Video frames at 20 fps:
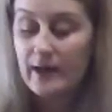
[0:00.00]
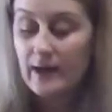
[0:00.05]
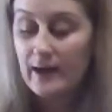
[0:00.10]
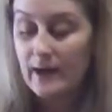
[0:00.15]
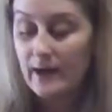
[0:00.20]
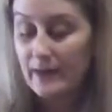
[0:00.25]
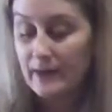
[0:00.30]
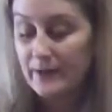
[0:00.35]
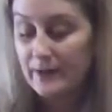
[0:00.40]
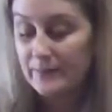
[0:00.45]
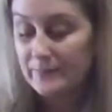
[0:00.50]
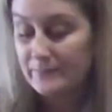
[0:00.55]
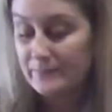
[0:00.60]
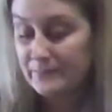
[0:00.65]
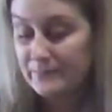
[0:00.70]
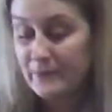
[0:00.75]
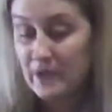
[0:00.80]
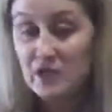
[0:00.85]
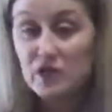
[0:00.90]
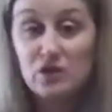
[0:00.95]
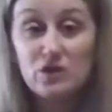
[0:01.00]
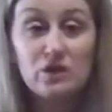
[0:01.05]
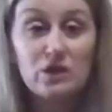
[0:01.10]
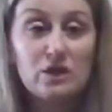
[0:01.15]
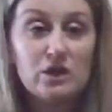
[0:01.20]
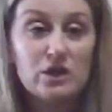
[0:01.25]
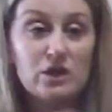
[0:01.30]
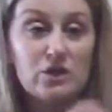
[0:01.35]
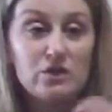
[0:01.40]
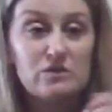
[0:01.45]
And you can
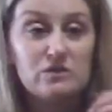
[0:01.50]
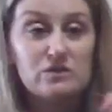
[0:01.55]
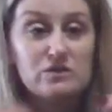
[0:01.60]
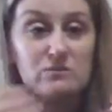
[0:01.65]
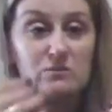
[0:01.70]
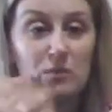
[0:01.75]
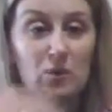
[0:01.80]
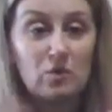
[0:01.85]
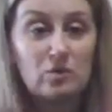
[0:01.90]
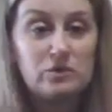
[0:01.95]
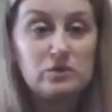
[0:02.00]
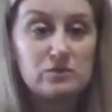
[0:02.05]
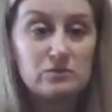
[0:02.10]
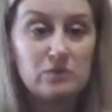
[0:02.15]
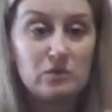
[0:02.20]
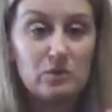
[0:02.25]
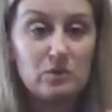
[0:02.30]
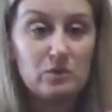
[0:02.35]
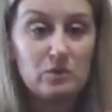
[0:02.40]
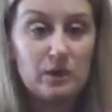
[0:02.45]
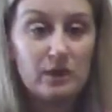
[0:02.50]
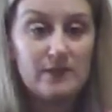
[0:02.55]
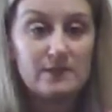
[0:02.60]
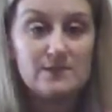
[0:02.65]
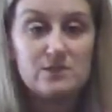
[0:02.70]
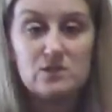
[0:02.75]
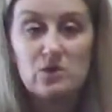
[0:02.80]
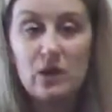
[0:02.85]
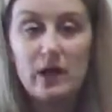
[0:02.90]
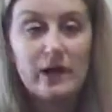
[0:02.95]
use multiple ones.
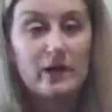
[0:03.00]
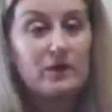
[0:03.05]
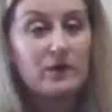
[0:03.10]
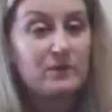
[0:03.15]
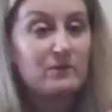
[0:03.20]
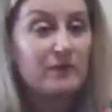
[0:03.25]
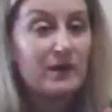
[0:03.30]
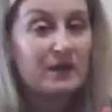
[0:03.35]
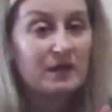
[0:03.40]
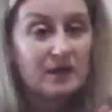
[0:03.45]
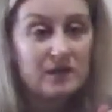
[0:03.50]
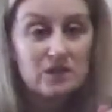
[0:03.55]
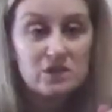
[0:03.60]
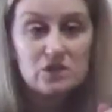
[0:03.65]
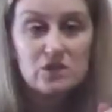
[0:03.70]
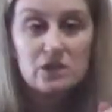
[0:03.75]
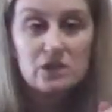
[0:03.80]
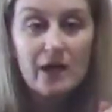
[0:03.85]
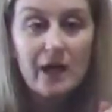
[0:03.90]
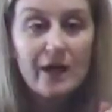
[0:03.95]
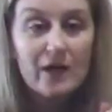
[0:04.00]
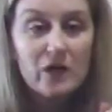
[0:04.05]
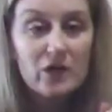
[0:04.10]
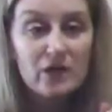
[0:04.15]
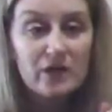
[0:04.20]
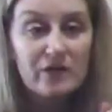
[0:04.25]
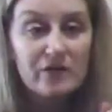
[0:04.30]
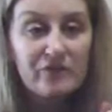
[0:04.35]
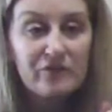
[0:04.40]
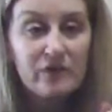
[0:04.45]
So I could have made each letter a
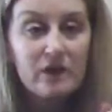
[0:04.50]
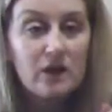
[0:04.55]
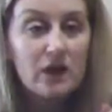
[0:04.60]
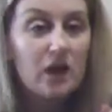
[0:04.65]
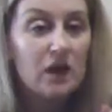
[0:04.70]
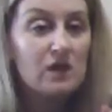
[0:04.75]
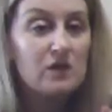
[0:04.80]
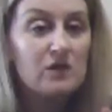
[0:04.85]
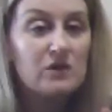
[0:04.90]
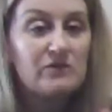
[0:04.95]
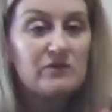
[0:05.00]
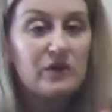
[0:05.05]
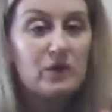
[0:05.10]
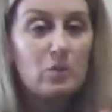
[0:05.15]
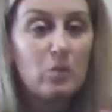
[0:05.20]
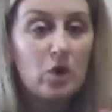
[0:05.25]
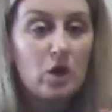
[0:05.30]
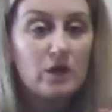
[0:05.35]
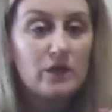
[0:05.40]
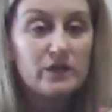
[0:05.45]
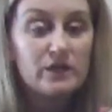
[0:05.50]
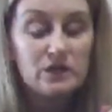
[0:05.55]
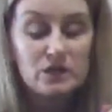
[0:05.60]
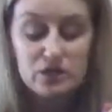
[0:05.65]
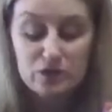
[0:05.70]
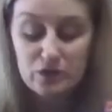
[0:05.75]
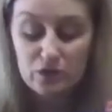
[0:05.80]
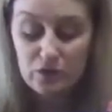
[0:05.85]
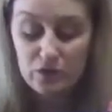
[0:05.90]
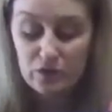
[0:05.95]
different color if I wanted
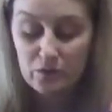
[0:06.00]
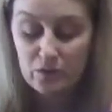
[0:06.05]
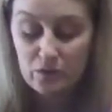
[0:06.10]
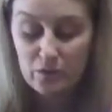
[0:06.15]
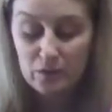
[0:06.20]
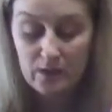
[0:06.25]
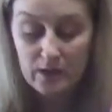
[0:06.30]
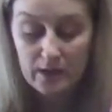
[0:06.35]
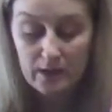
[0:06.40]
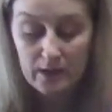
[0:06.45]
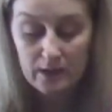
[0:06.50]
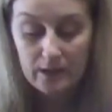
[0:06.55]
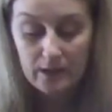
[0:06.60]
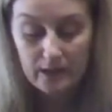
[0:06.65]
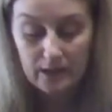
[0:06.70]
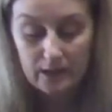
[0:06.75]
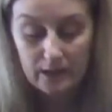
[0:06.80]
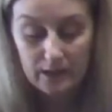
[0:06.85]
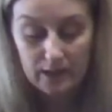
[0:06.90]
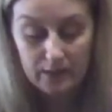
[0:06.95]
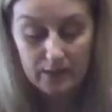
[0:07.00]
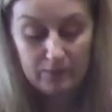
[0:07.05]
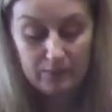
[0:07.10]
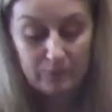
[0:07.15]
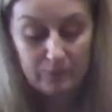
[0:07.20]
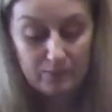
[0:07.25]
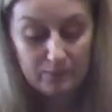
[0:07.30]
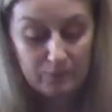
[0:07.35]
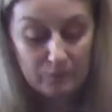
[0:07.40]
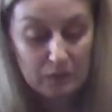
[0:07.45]
to.
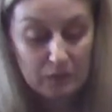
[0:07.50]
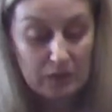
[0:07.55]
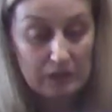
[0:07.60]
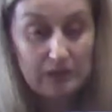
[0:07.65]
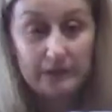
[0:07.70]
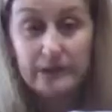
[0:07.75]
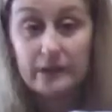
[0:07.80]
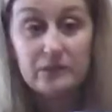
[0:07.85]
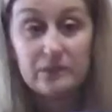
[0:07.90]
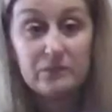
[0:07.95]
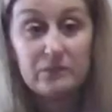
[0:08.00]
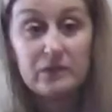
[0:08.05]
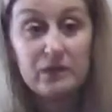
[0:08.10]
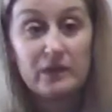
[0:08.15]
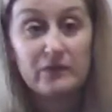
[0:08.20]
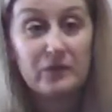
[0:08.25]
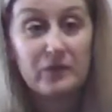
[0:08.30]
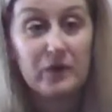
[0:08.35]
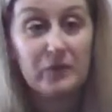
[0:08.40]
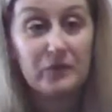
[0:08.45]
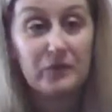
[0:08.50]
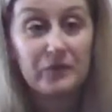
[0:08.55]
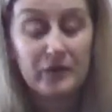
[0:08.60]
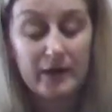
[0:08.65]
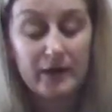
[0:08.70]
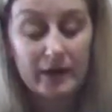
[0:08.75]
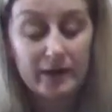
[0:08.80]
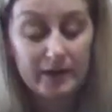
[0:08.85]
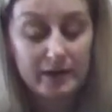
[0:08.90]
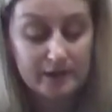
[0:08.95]
Really play around with
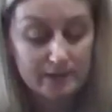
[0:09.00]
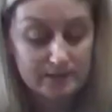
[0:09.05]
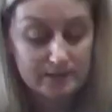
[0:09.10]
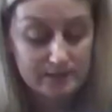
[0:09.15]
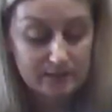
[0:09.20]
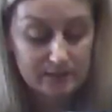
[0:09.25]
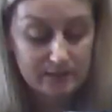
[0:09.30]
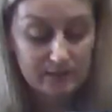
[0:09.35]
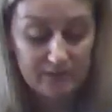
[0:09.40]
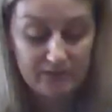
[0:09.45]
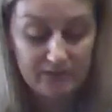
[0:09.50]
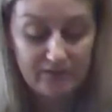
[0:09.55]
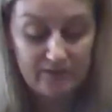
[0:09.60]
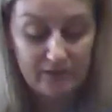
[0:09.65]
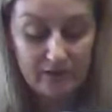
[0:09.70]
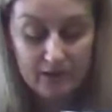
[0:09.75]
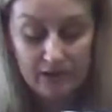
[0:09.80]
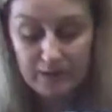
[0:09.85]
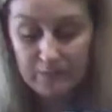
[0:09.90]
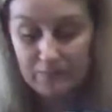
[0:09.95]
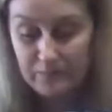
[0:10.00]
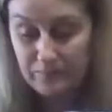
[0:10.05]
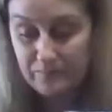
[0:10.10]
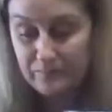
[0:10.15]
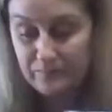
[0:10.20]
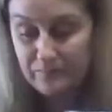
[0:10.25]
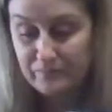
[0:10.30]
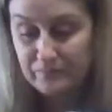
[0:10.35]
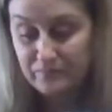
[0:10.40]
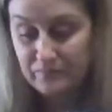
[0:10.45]
it. It's going to be
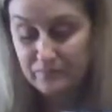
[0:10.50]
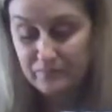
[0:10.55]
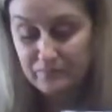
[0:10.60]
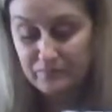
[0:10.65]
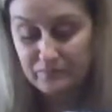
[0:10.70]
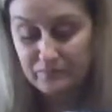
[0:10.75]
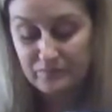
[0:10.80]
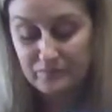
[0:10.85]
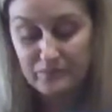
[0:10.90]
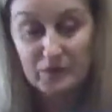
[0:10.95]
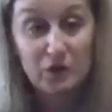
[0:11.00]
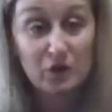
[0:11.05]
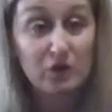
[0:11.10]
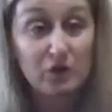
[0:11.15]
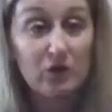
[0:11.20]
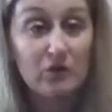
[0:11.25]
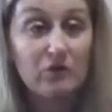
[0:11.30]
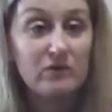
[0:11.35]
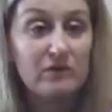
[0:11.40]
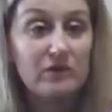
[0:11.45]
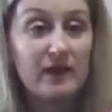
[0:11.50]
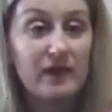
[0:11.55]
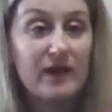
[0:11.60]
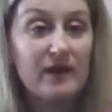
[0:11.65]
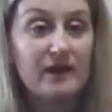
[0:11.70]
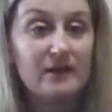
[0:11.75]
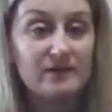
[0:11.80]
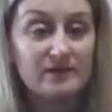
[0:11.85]
your own thing.